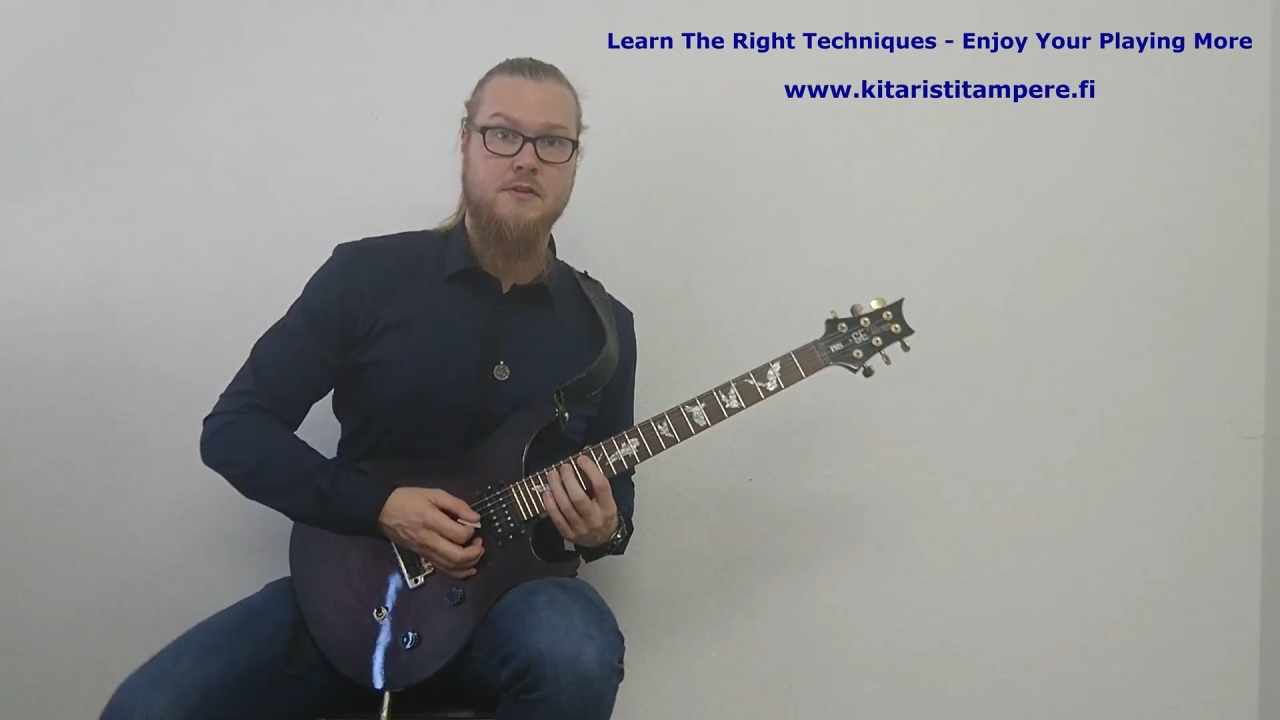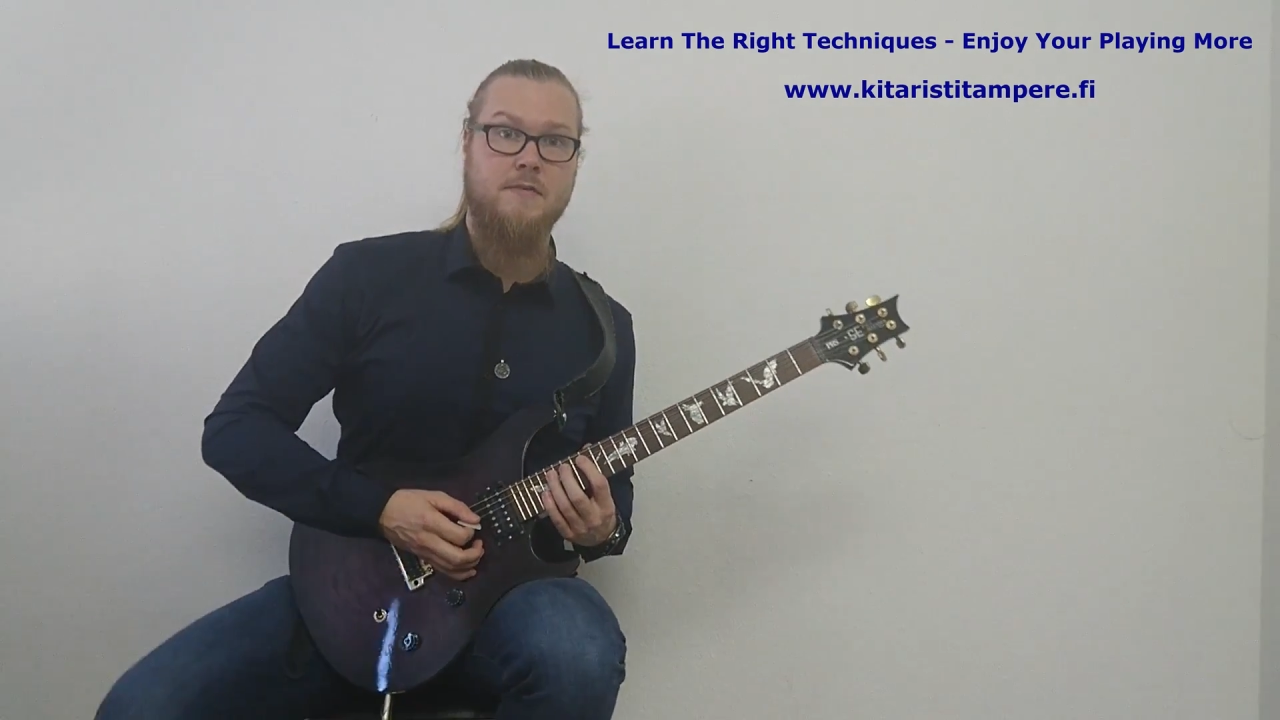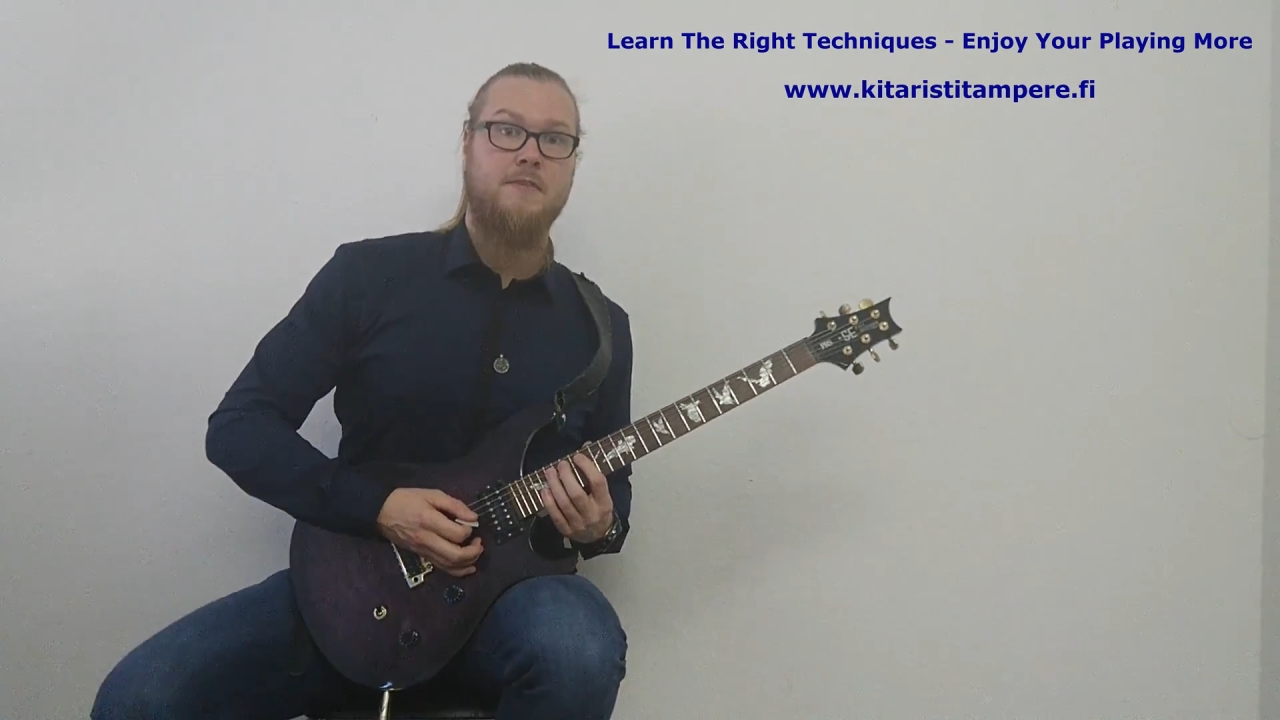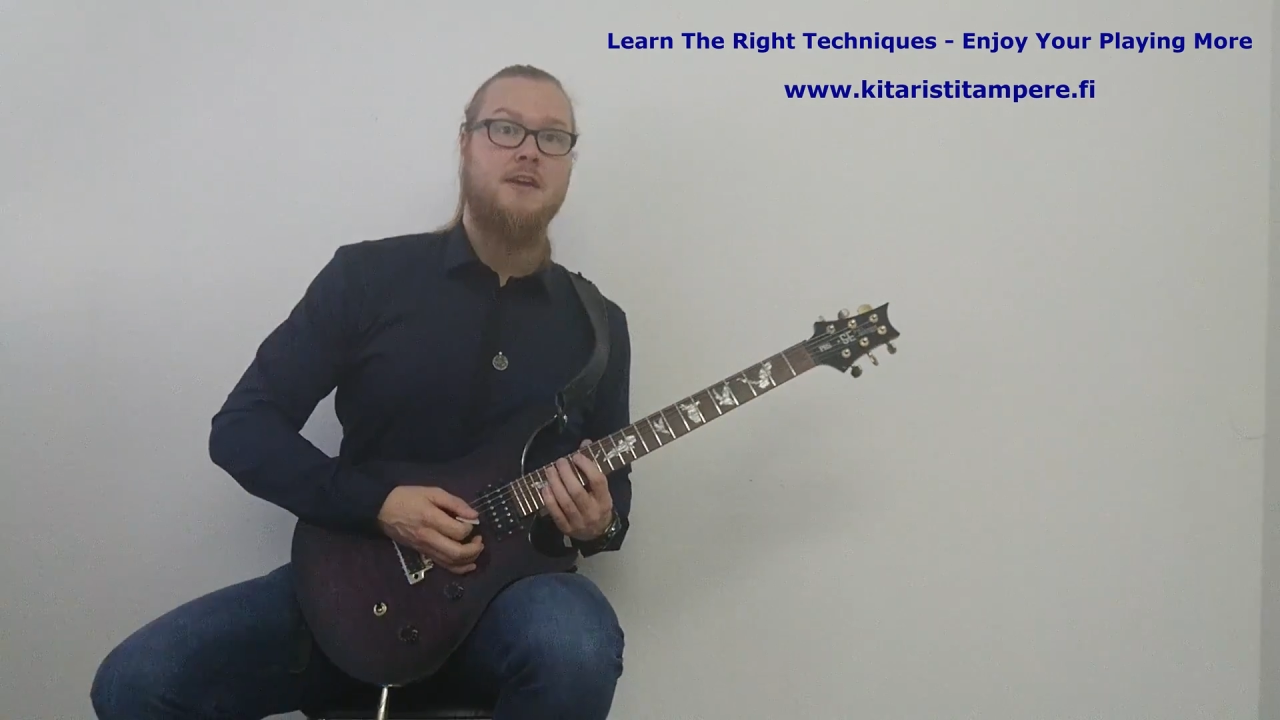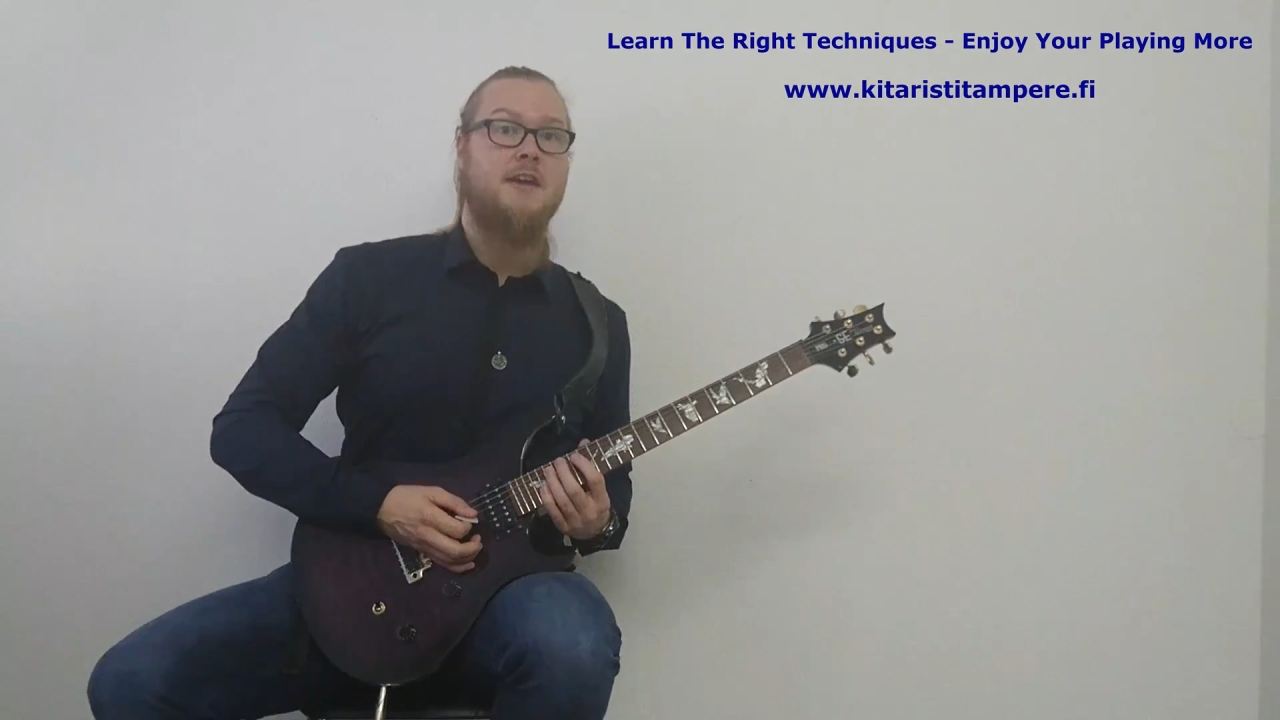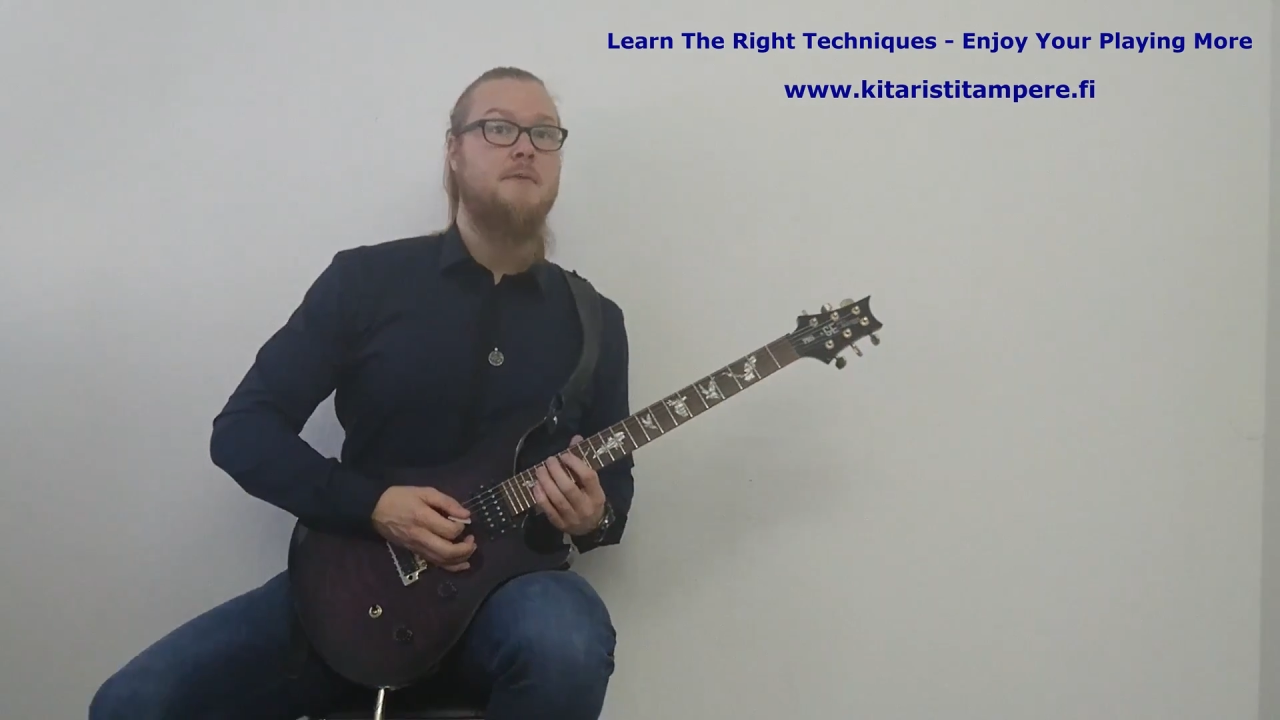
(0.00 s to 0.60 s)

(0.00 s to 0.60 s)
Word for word: of the